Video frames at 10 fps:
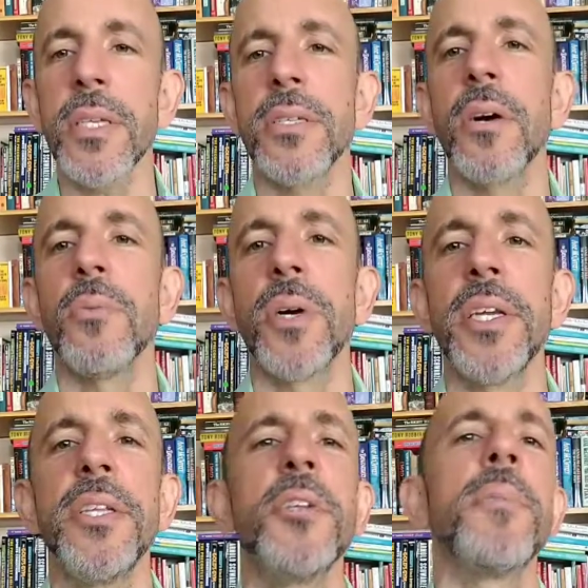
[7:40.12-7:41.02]
So what can
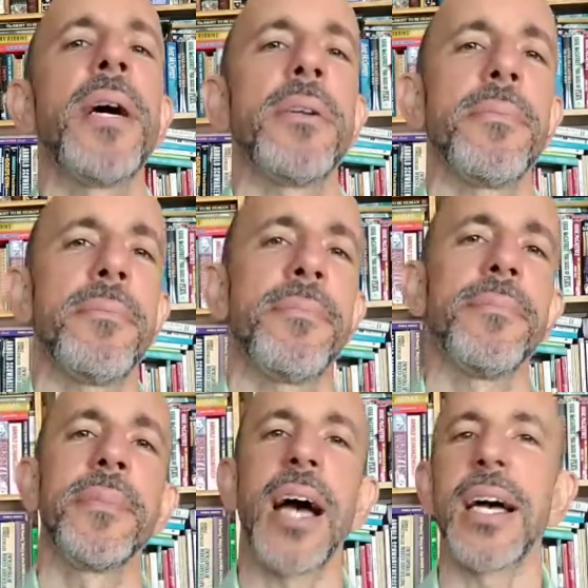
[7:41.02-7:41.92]
you do about it?
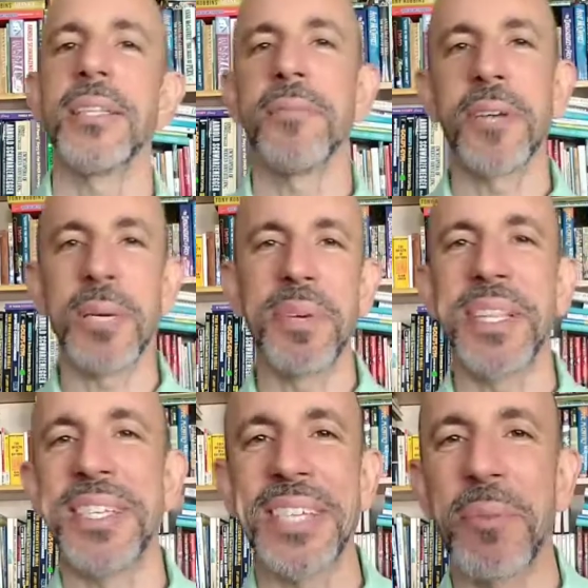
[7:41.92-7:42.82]
I love talking about
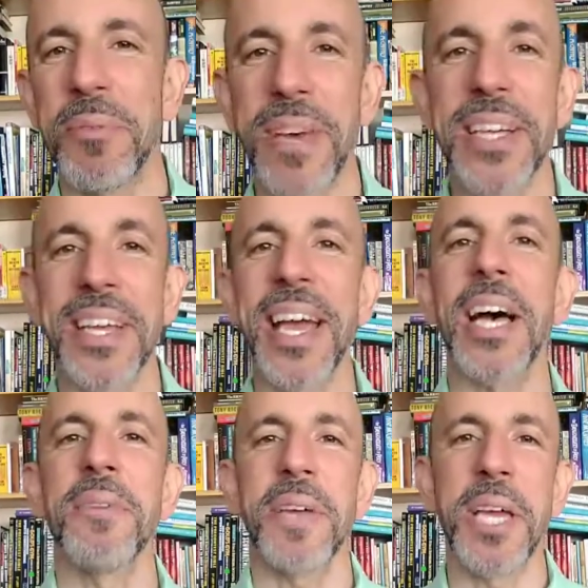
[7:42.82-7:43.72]
the escape. In fact, I
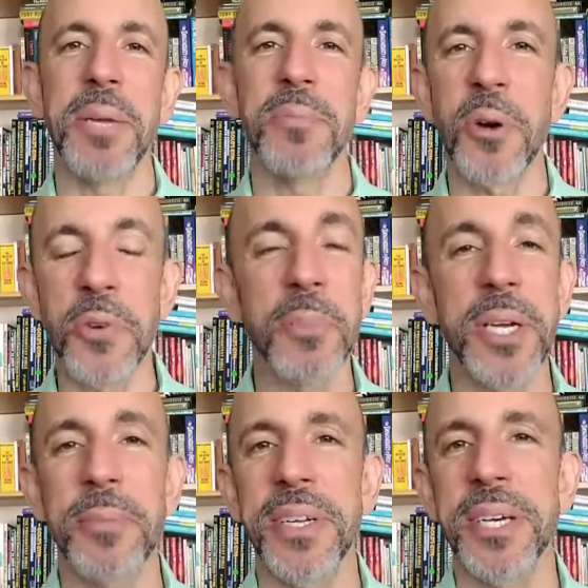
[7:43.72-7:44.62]
have a program
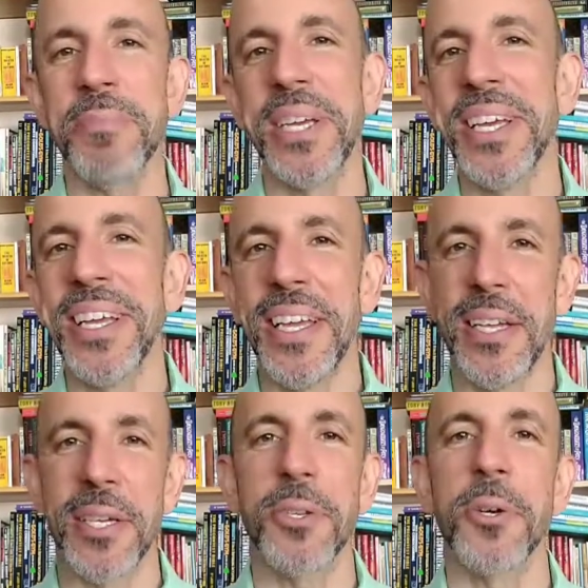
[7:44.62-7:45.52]
coming up
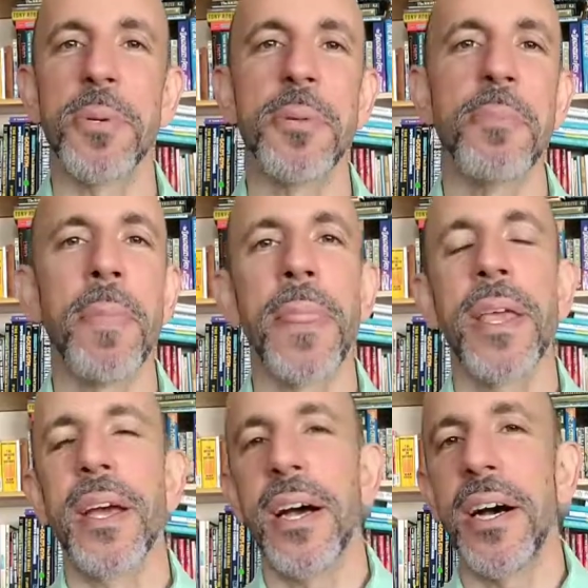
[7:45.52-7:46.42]
in October.
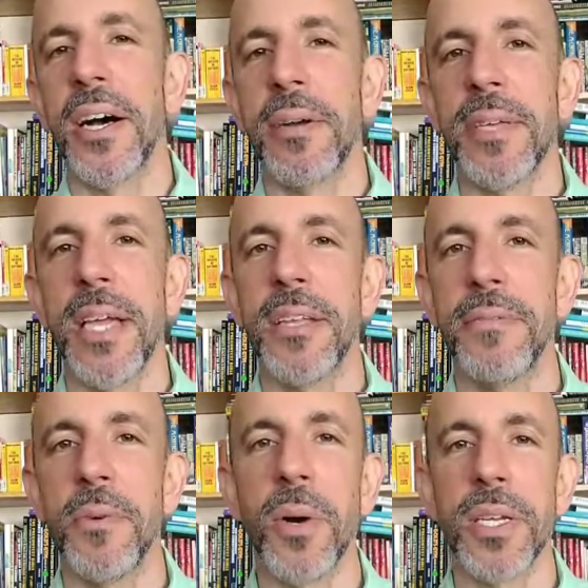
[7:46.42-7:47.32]
And
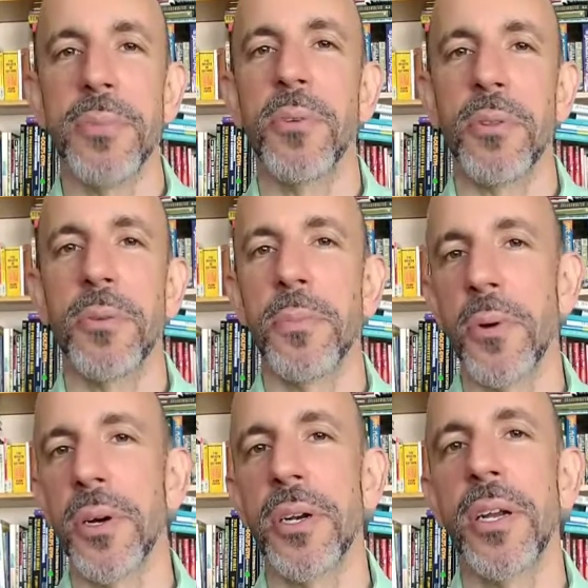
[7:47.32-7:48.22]
if you want to learn
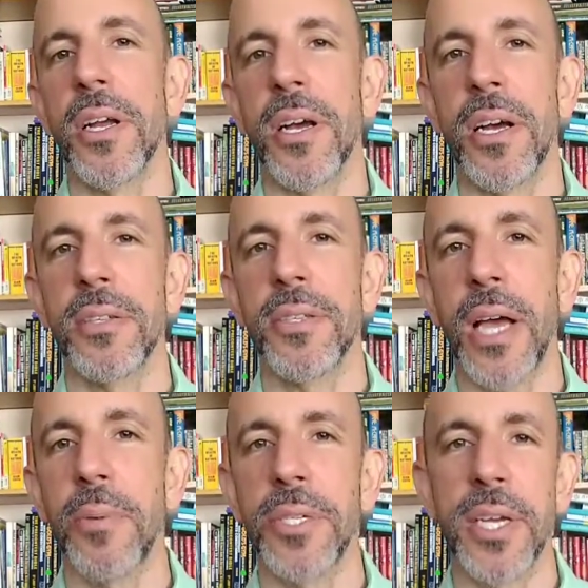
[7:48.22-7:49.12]
more,
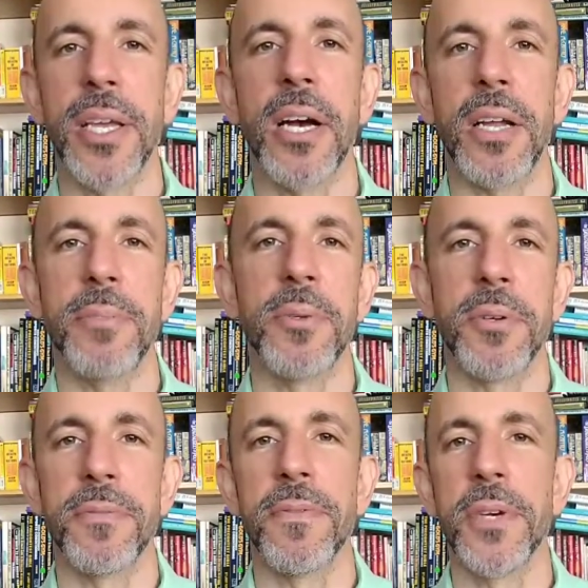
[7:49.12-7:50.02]
I would check out, I'm doing
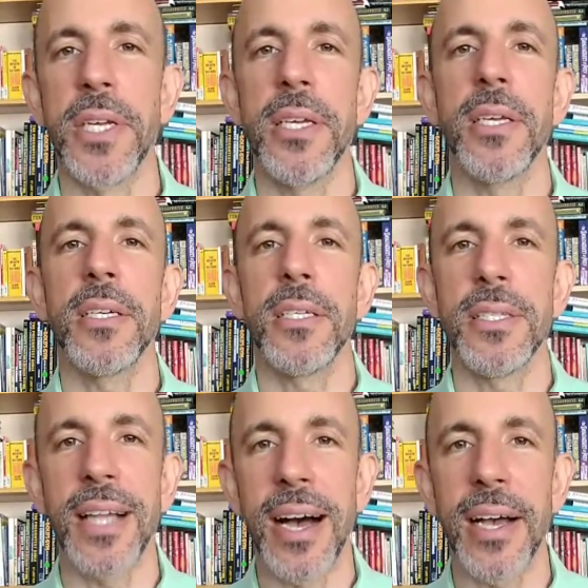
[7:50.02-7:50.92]
a free
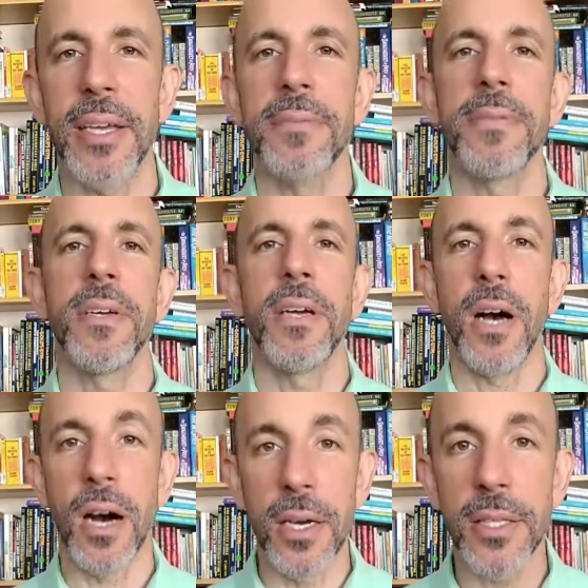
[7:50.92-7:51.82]
live
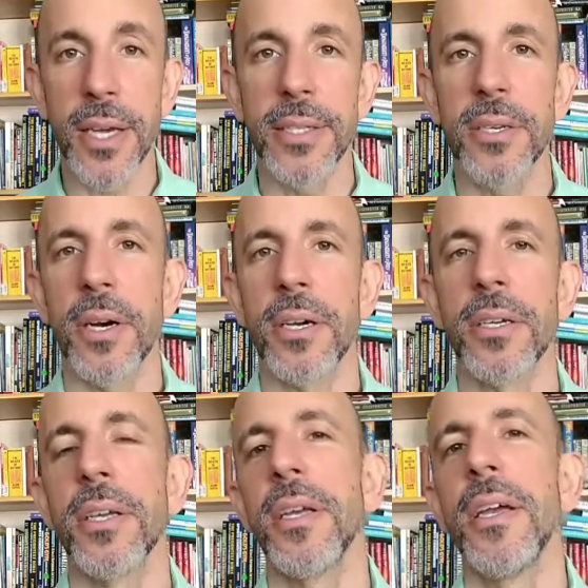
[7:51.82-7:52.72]
online
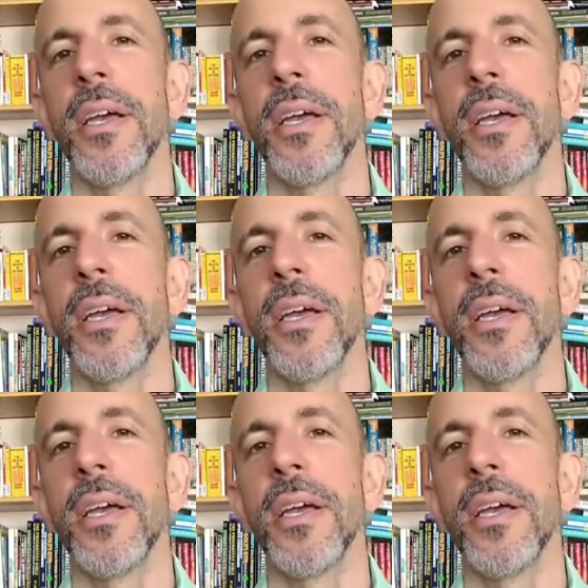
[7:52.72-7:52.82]
talk